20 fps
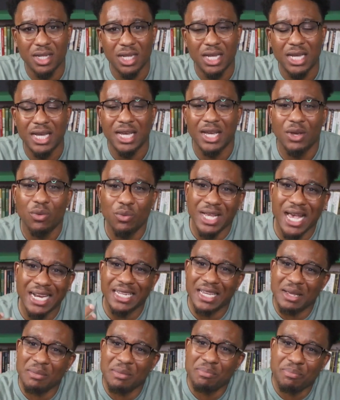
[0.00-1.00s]
We got to get
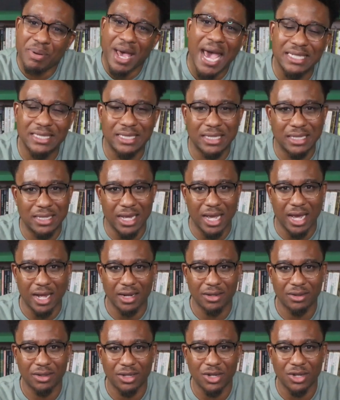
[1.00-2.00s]
back to that.
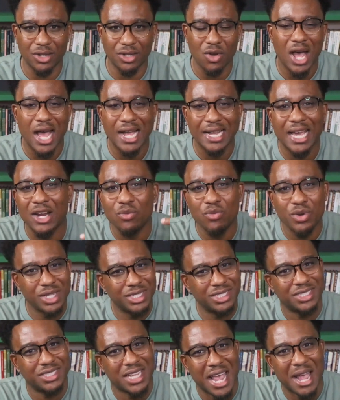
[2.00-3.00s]
You know, I got to
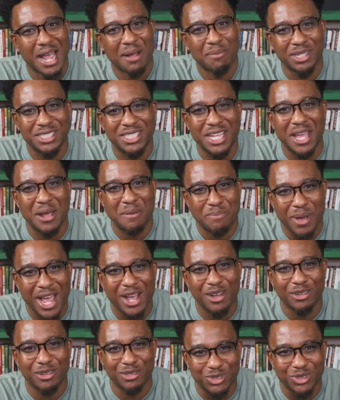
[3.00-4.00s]
reestablish that
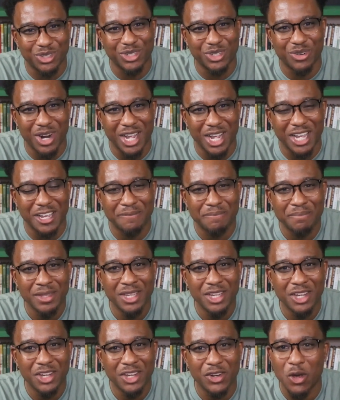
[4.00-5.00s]
boundary, right? You
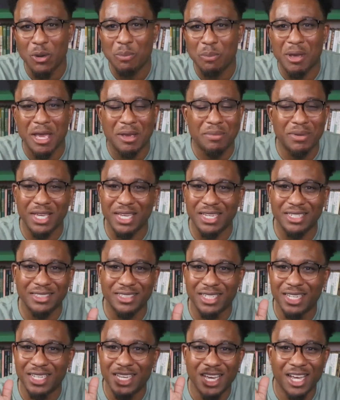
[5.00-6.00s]
know, maybe it's
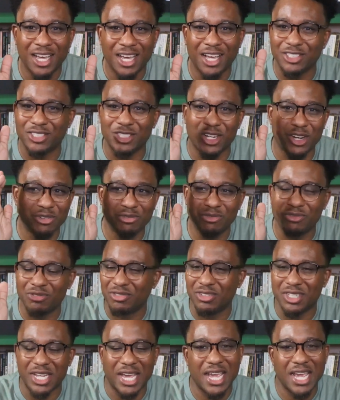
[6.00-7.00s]
a certain
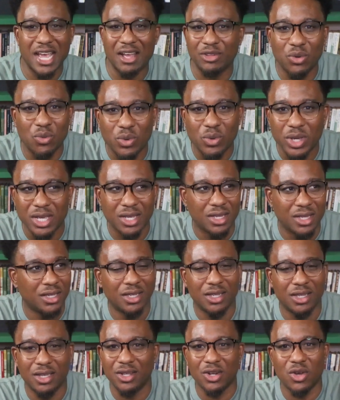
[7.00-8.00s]
day out the week. You
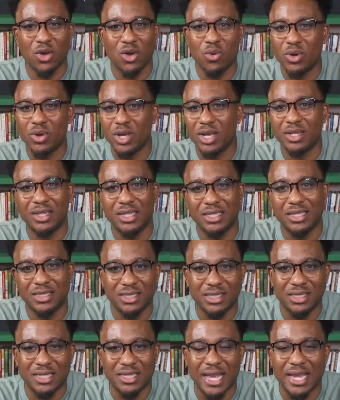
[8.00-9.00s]
know what? This is
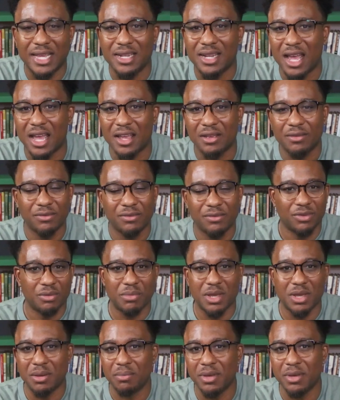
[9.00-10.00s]
date night for me
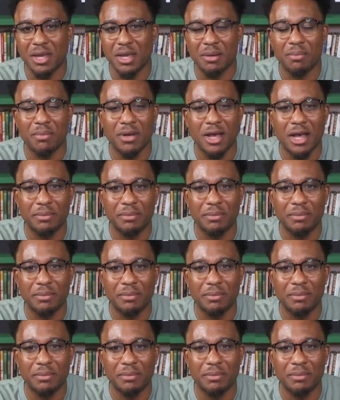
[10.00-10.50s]
and mommy.